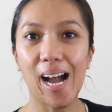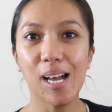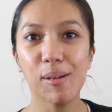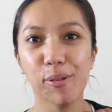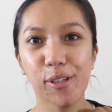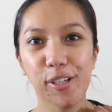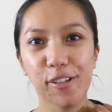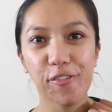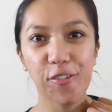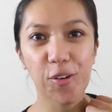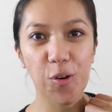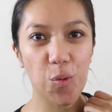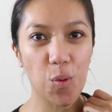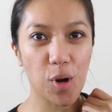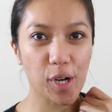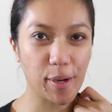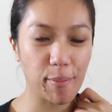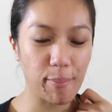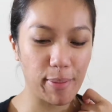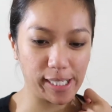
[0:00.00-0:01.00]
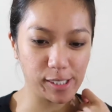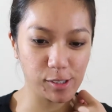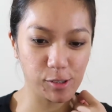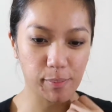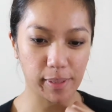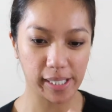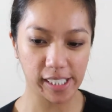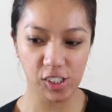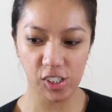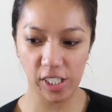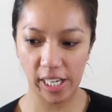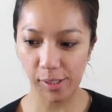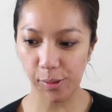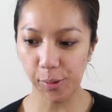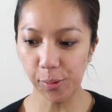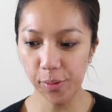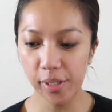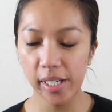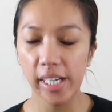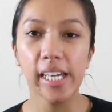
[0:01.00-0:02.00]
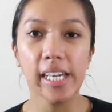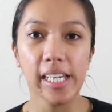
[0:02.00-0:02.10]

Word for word: Hi beautiful, welcome back to my channel.